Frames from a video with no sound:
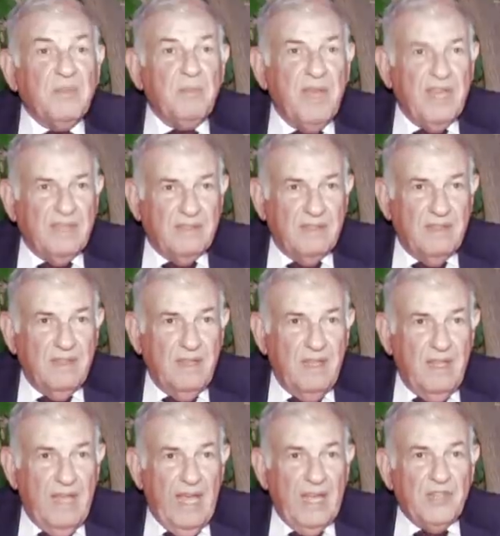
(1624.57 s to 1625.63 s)
debate
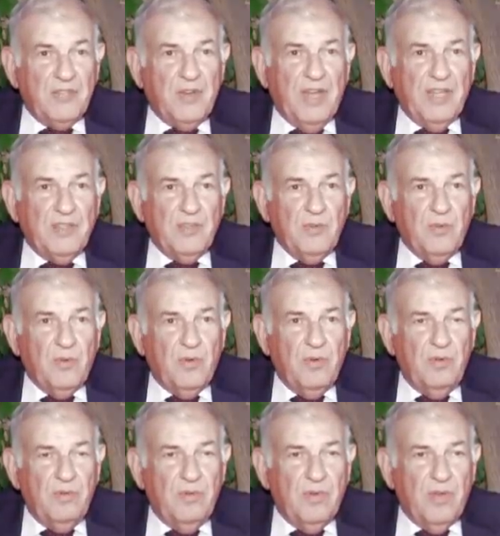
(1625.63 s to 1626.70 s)
and try to
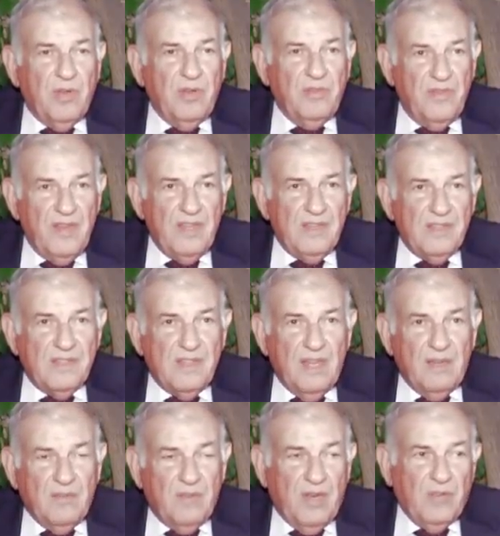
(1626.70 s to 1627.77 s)
convince
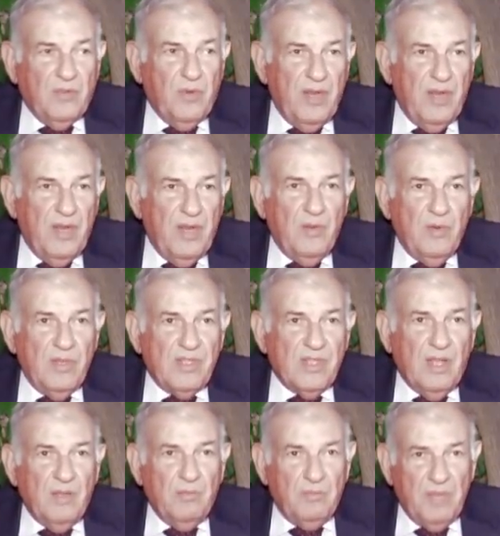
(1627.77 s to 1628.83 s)
and try to influence
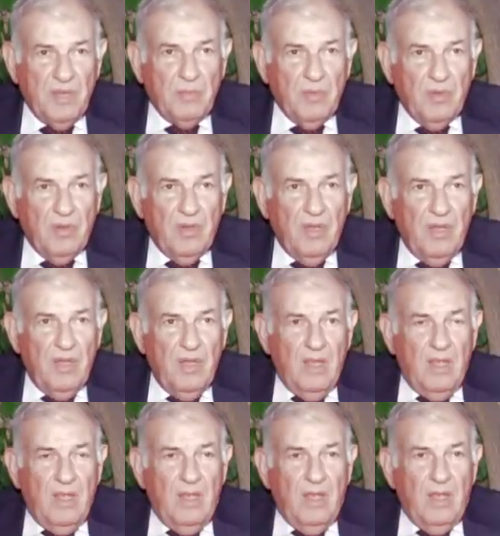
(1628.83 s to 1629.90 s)
on people
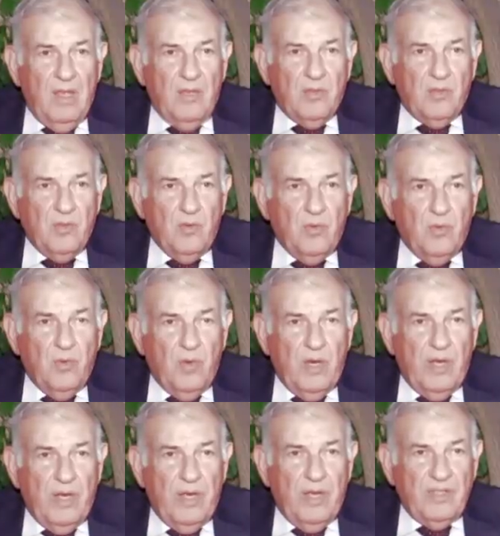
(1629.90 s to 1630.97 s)

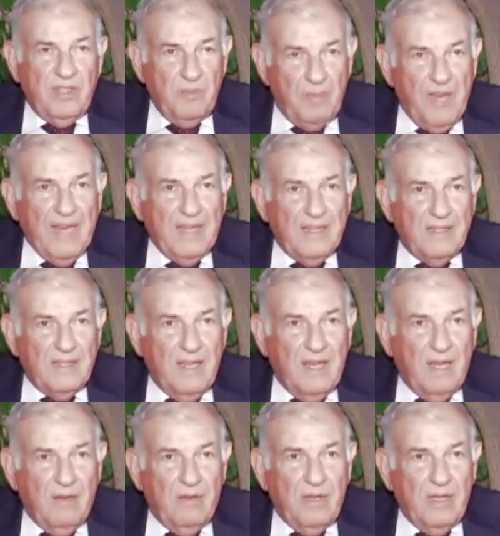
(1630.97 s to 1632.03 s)
to debate
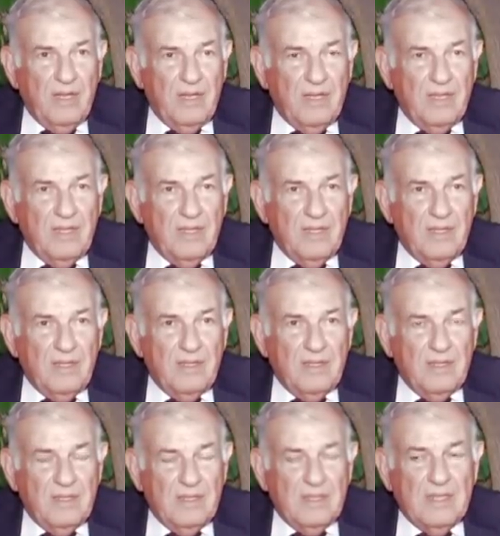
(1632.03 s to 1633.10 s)

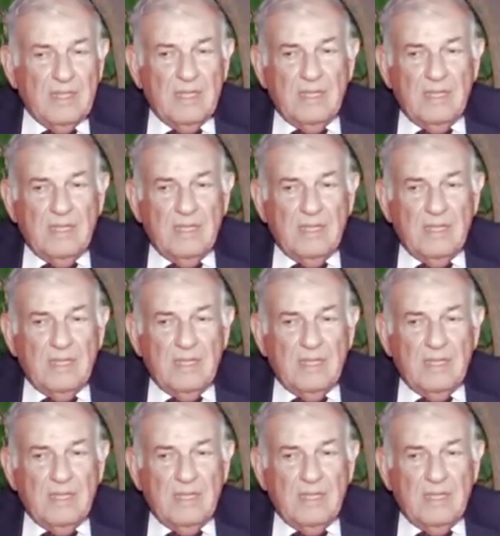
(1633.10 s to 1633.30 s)
our